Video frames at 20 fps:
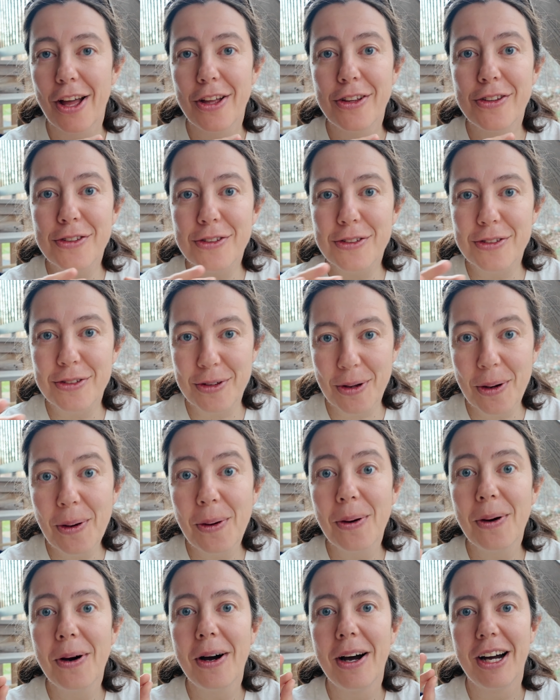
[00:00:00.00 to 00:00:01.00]

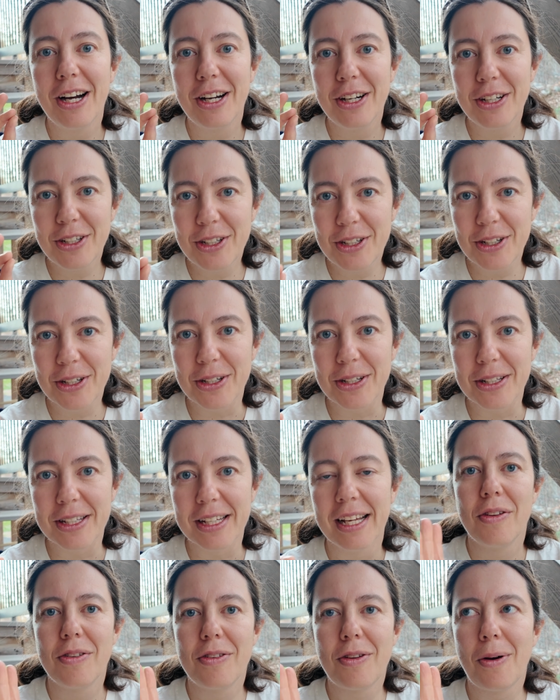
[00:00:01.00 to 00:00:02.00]
so
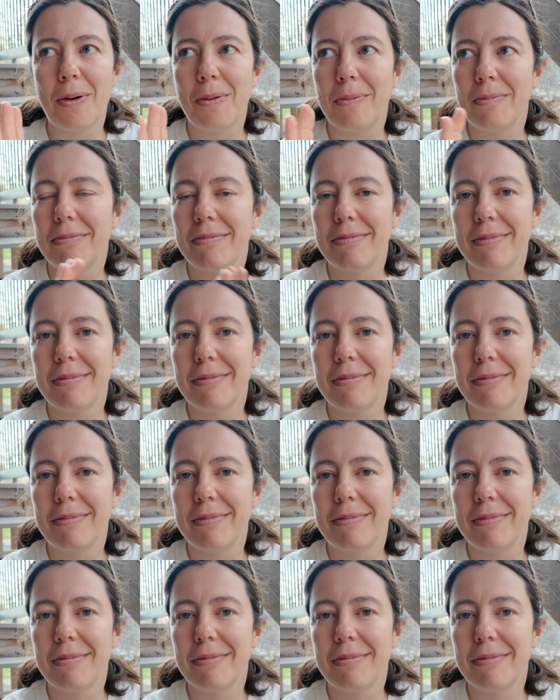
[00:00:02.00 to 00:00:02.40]
good. So